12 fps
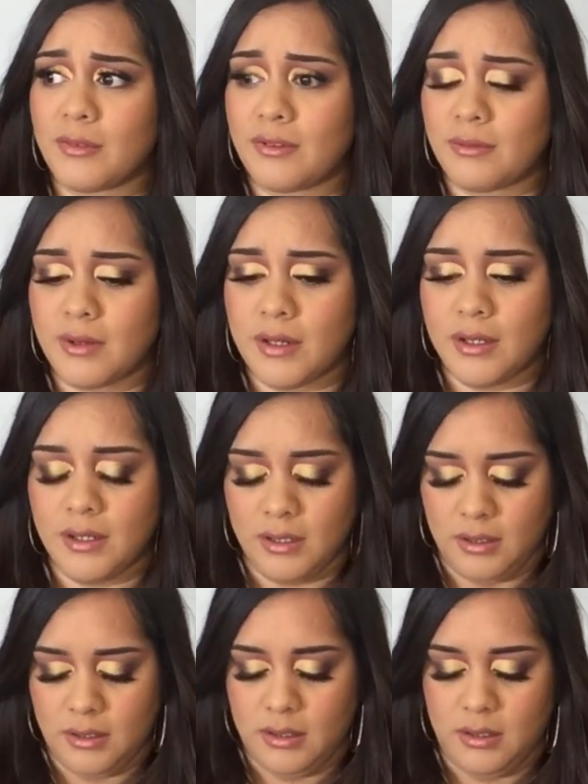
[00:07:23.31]
store,
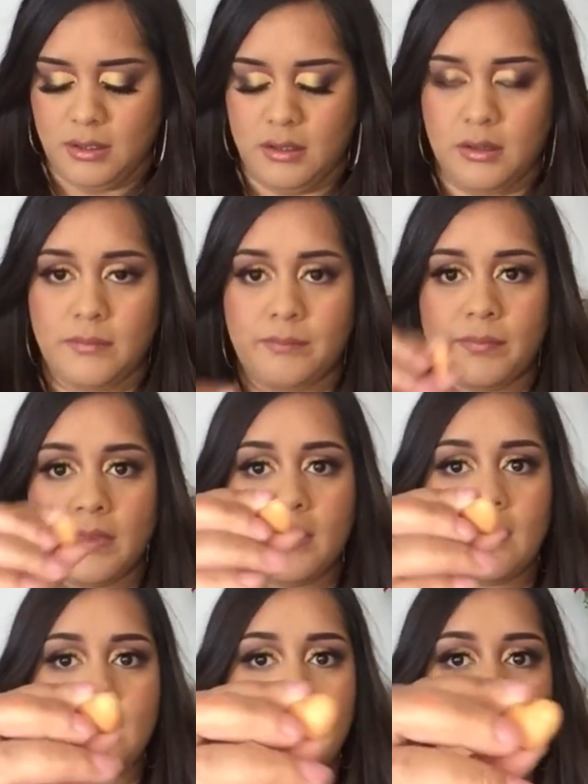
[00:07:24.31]

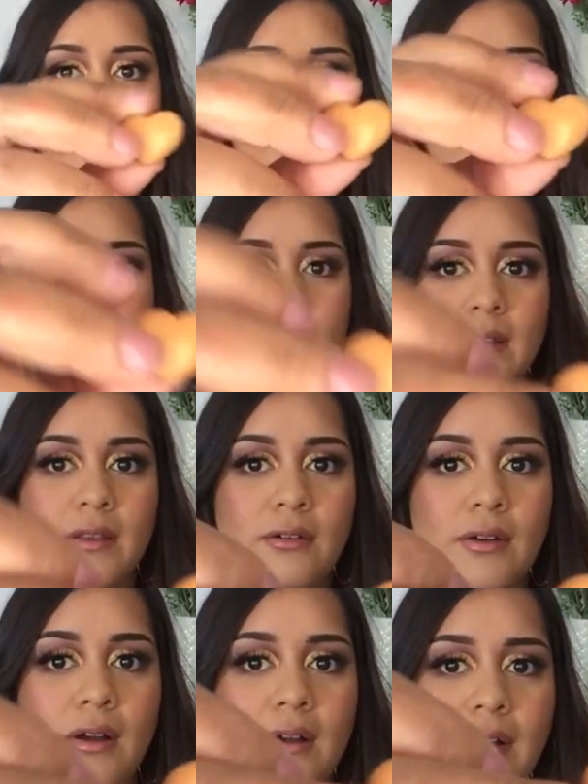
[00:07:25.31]
just like a
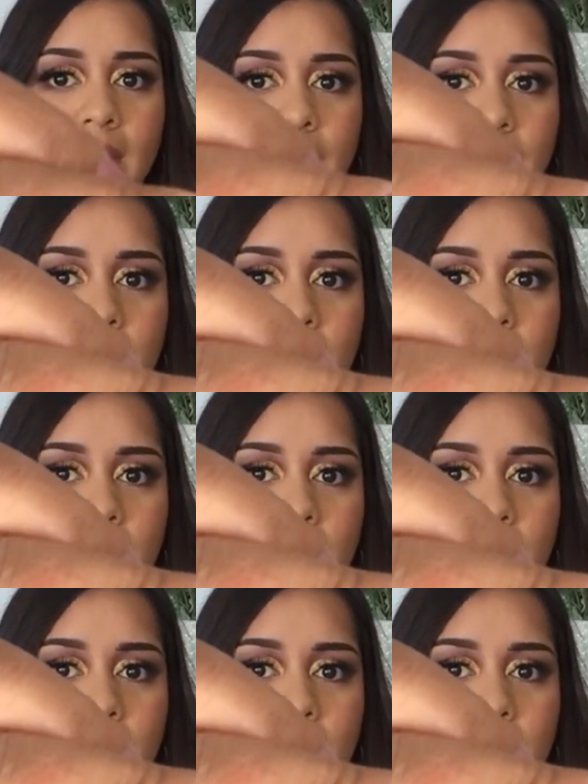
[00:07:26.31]
little heart